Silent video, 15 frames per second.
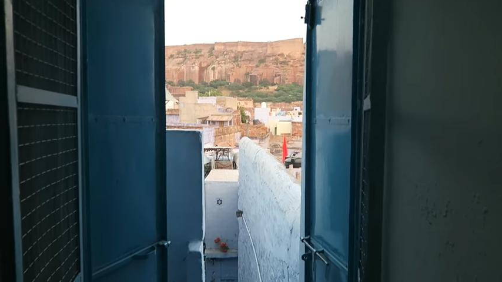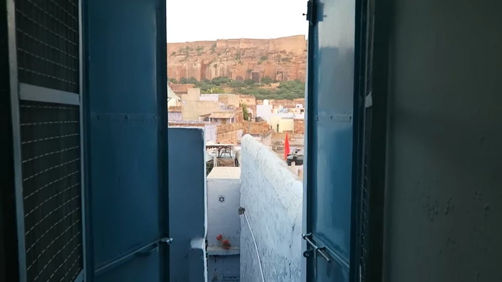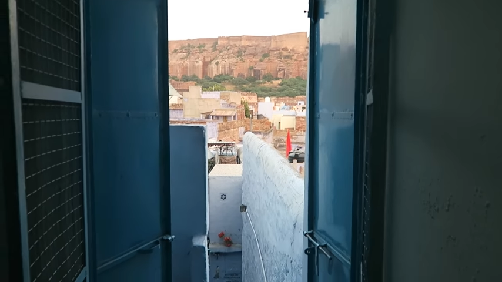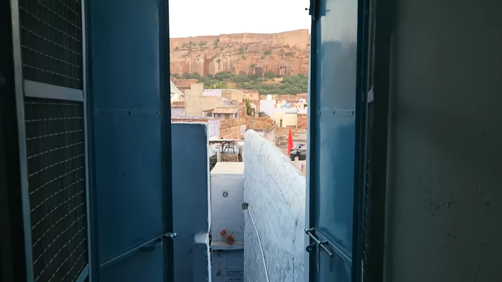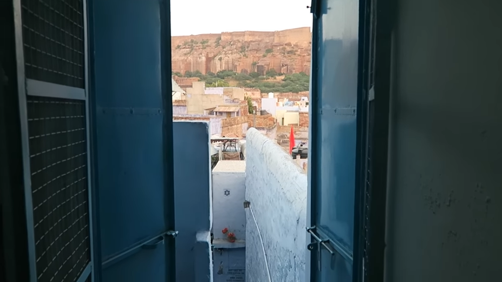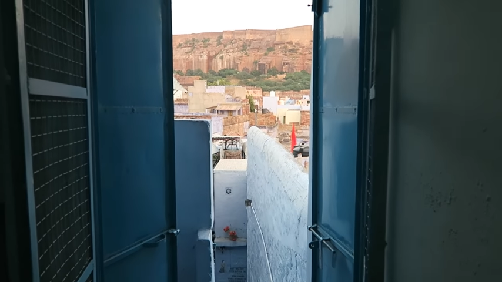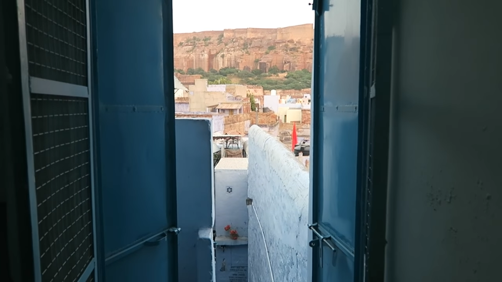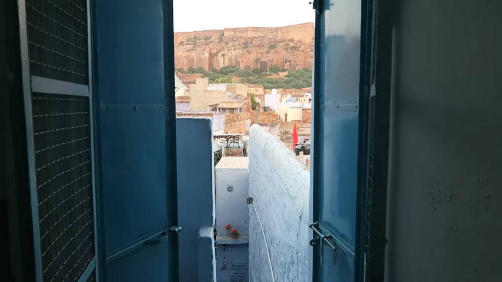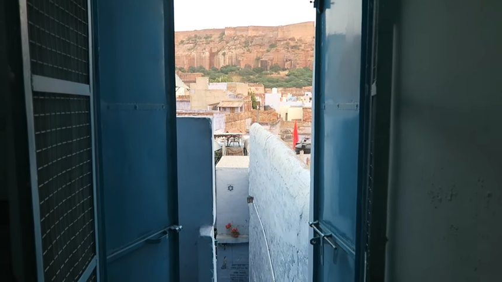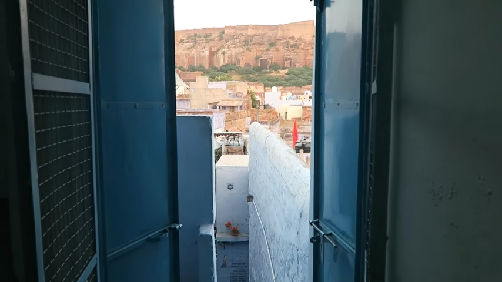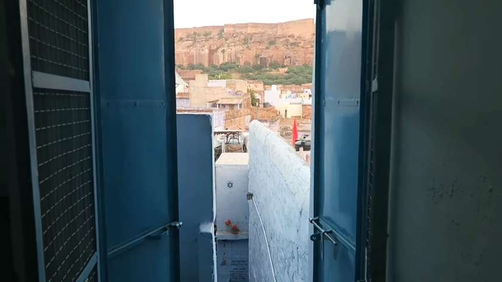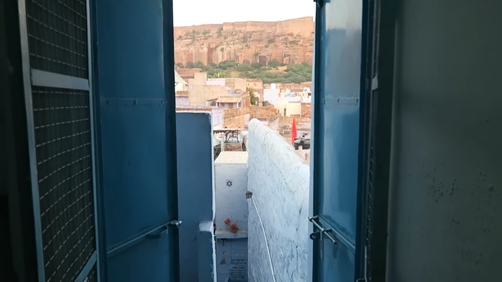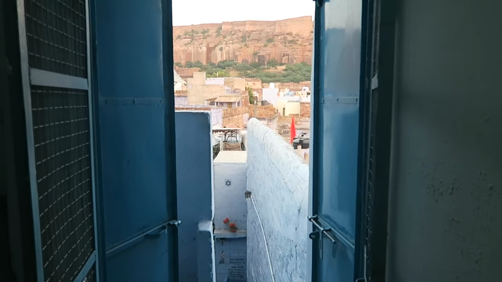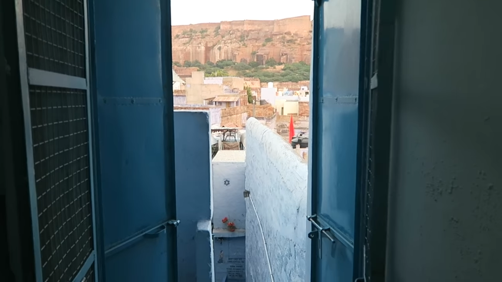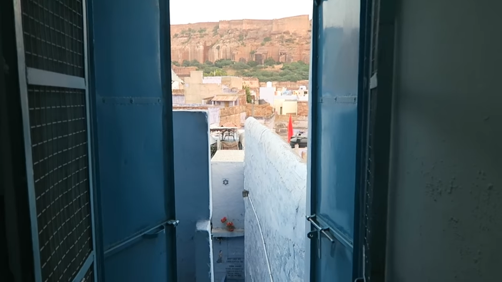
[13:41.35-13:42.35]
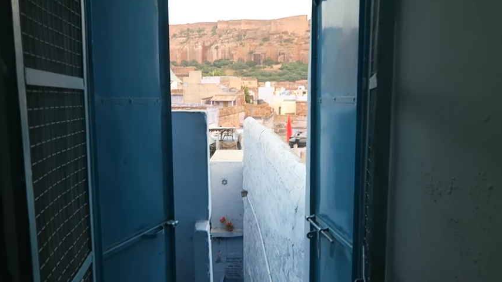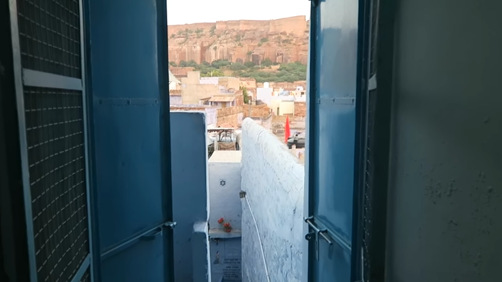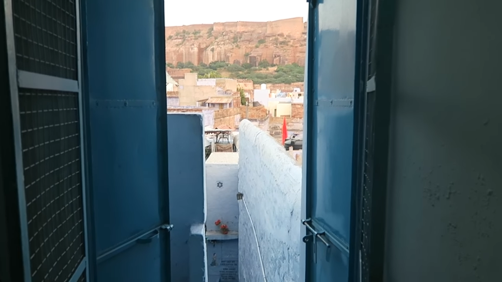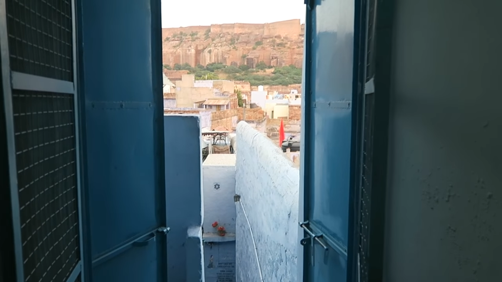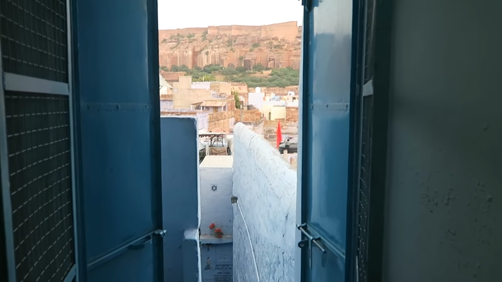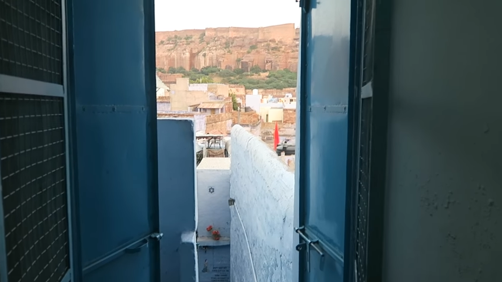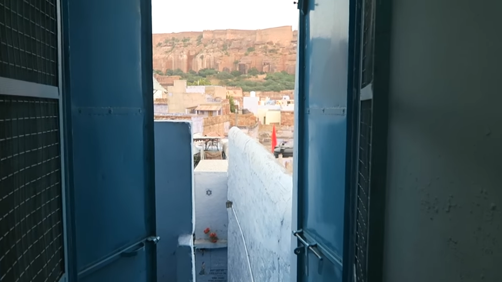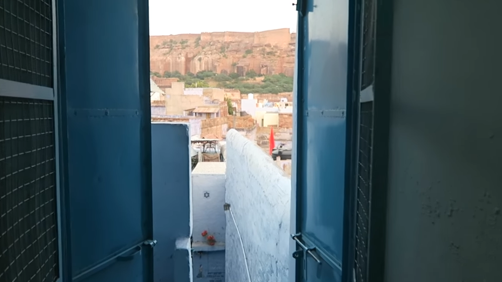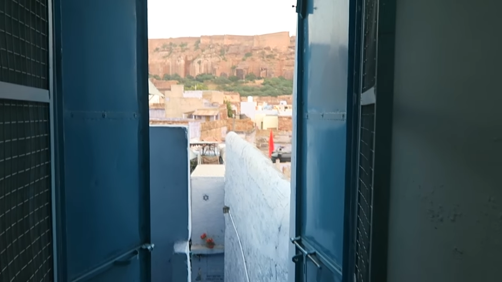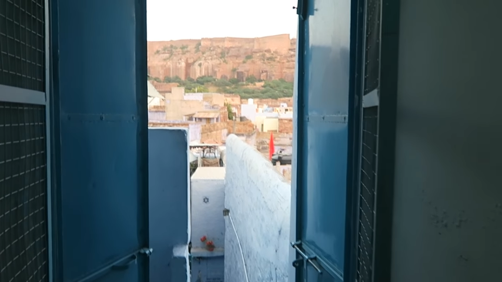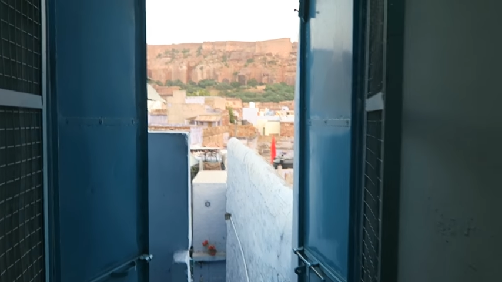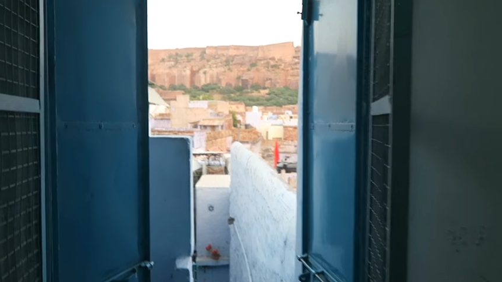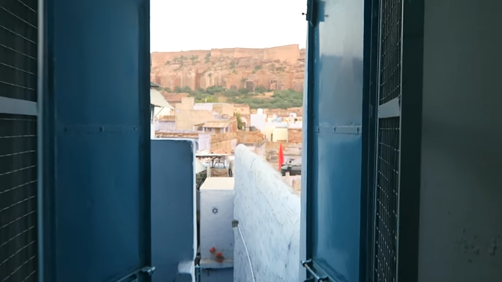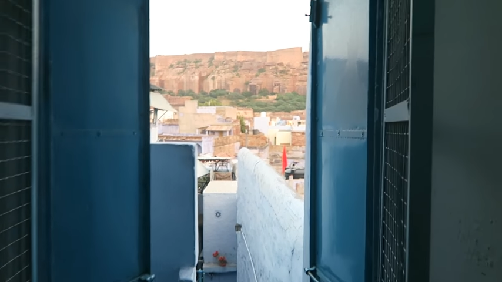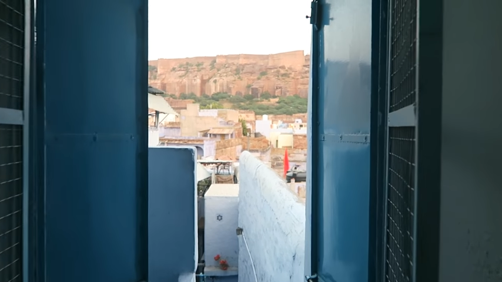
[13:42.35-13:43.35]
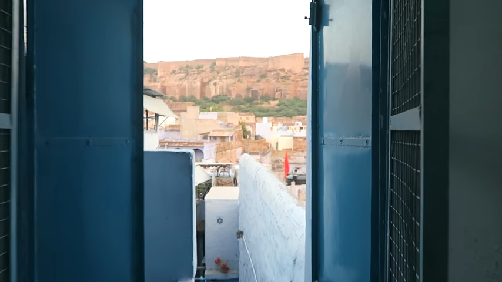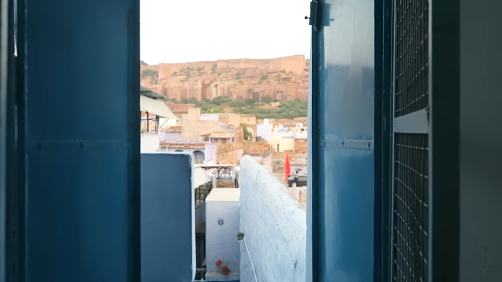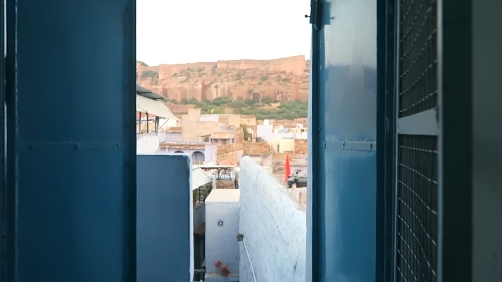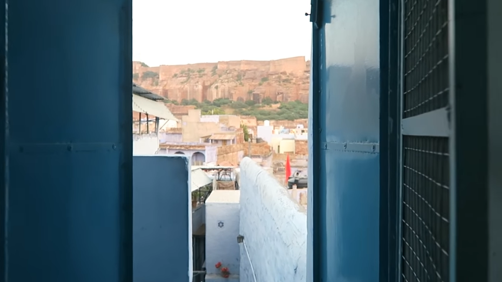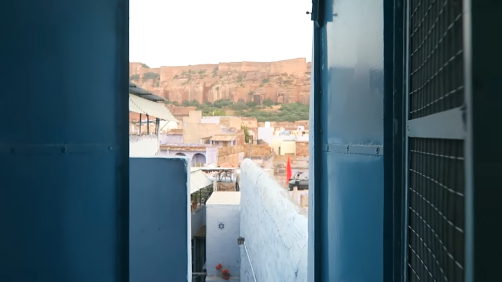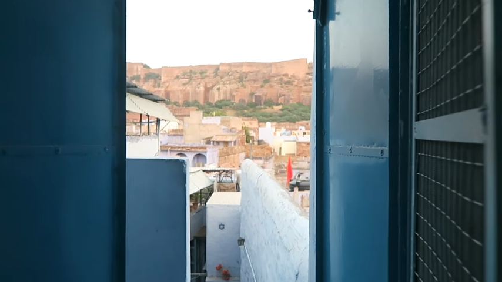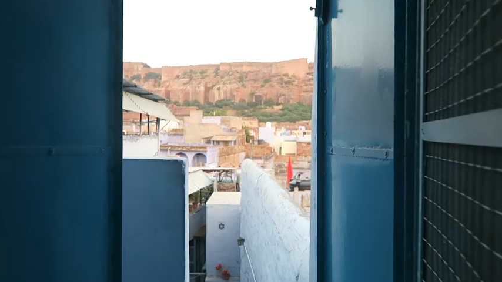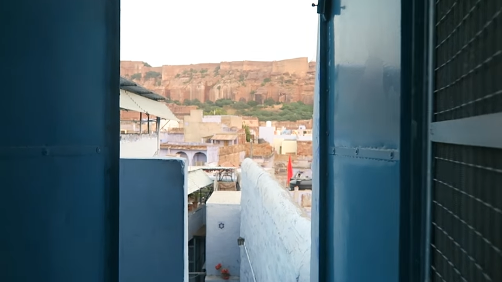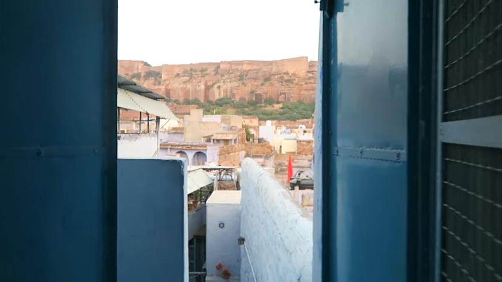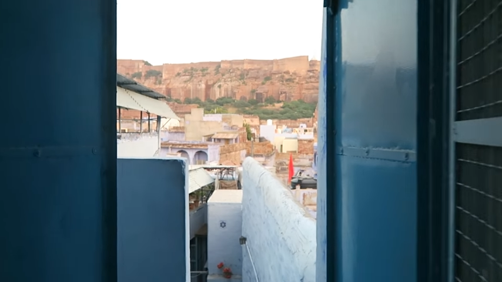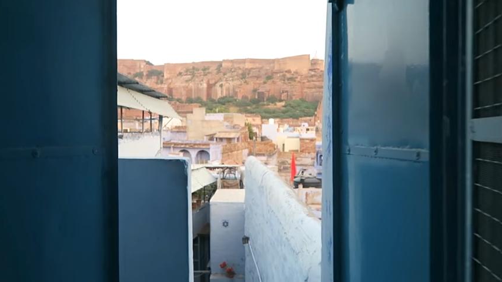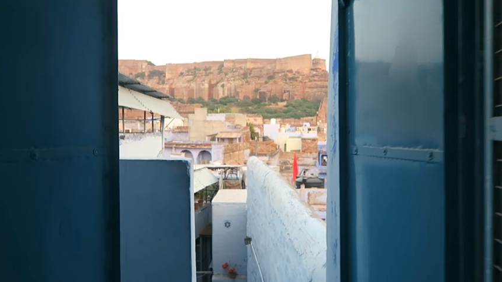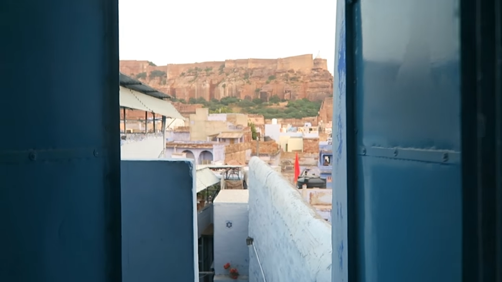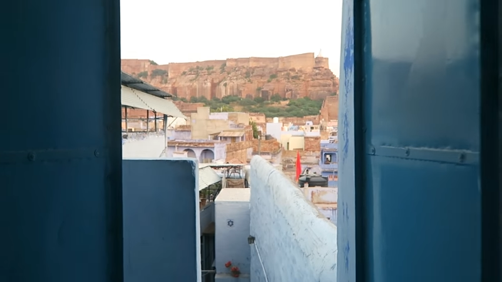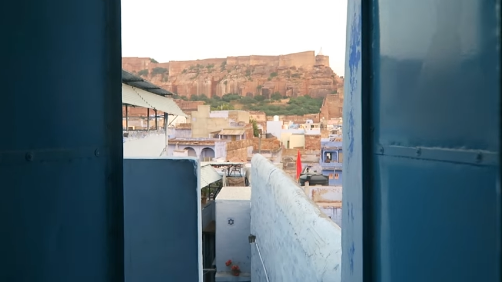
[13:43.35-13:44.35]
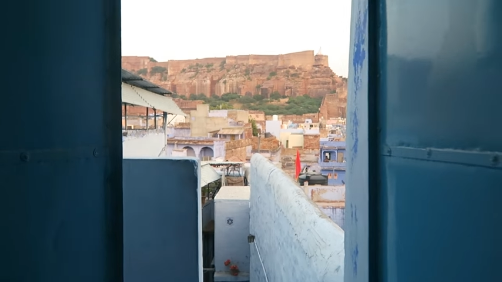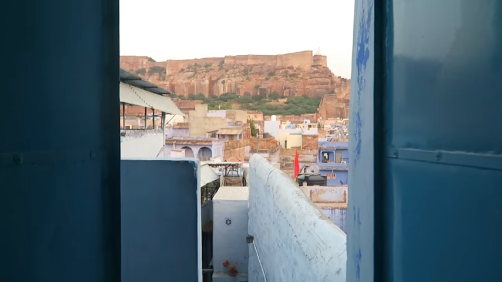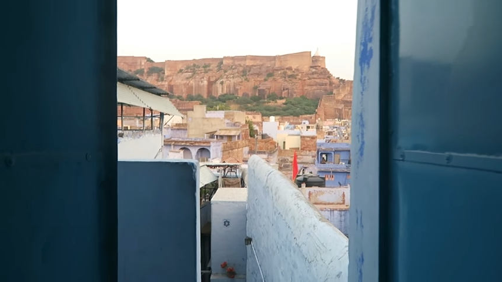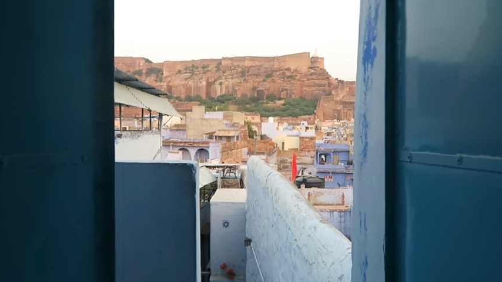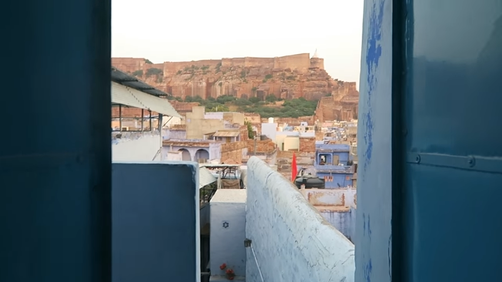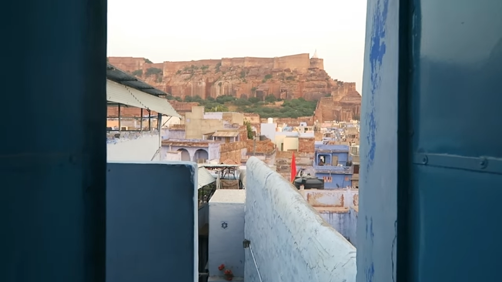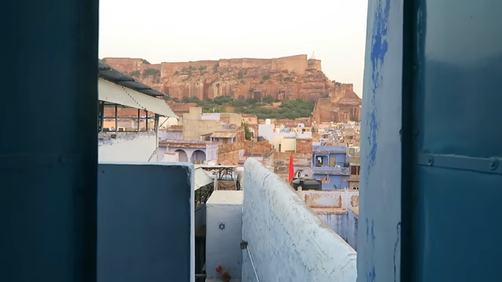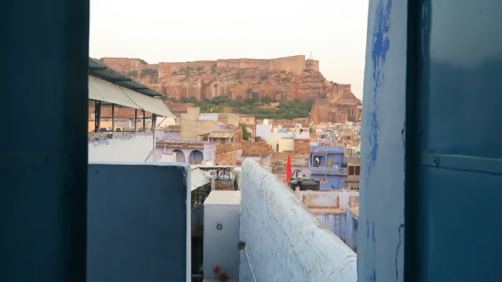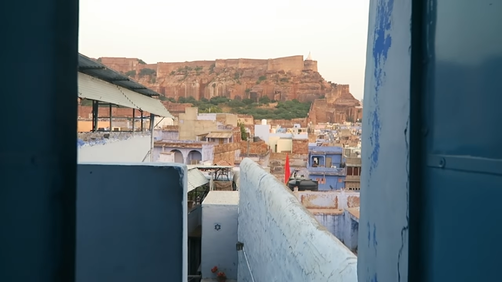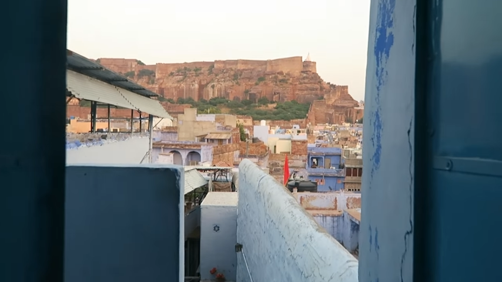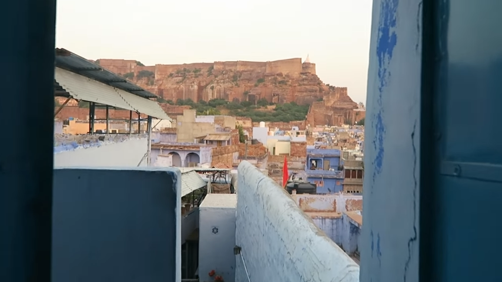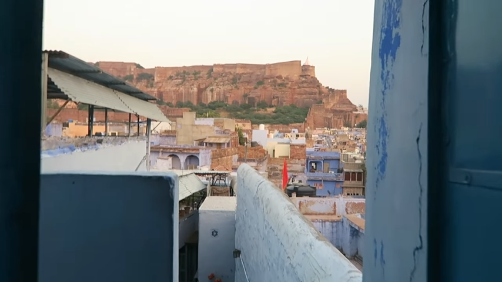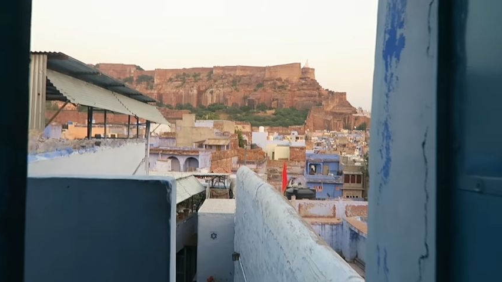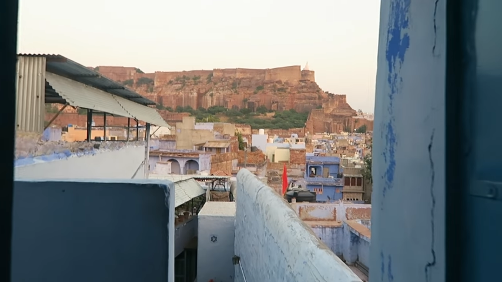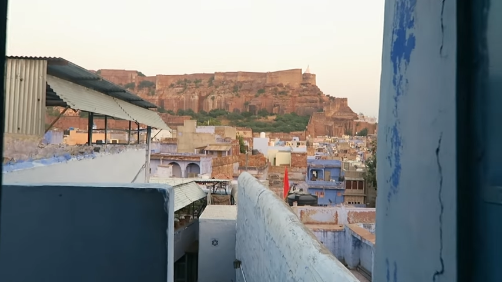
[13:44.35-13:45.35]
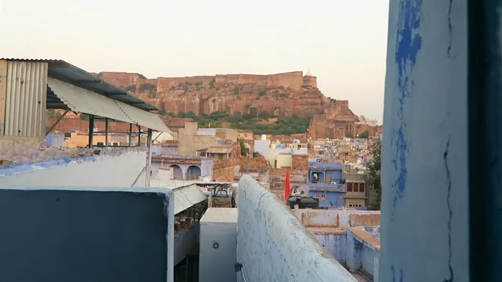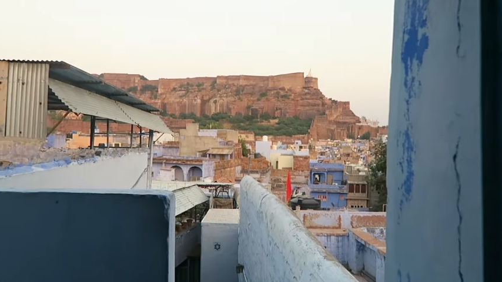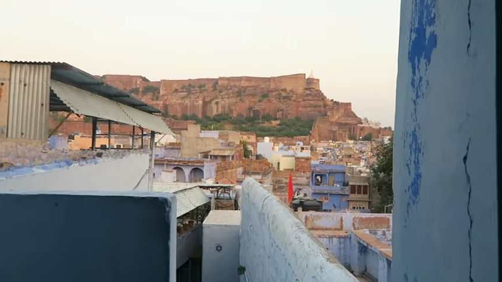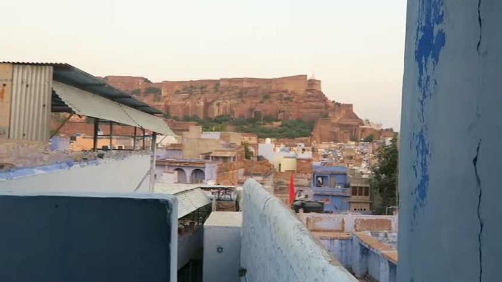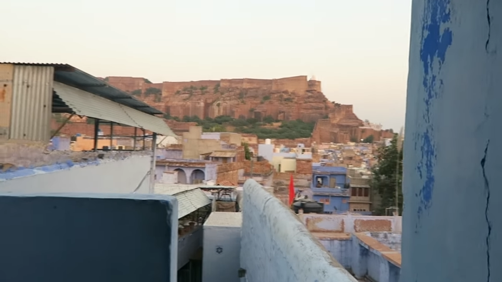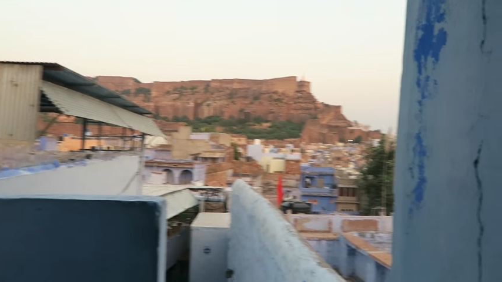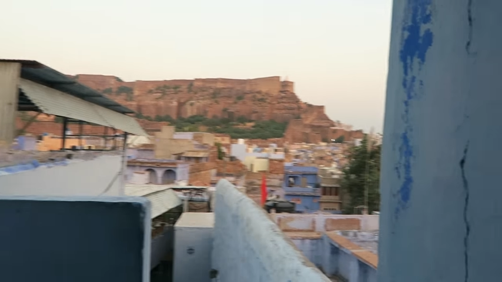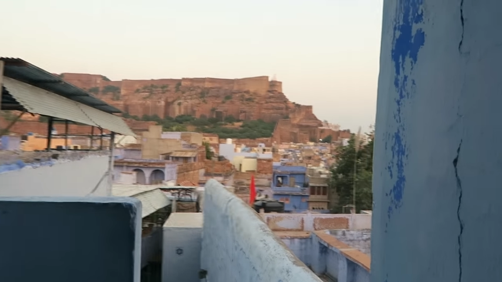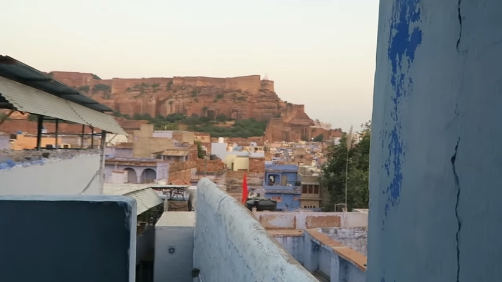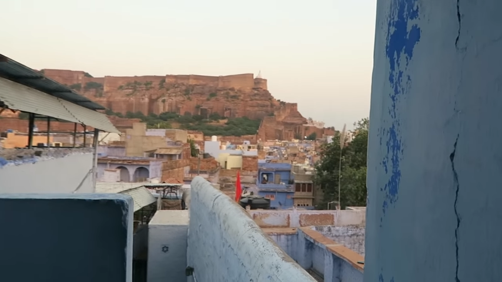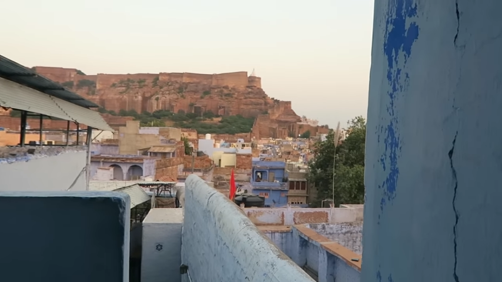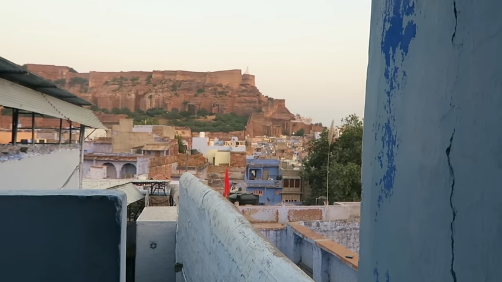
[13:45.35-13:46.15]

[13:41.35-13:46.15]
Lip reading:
(no speaker visible)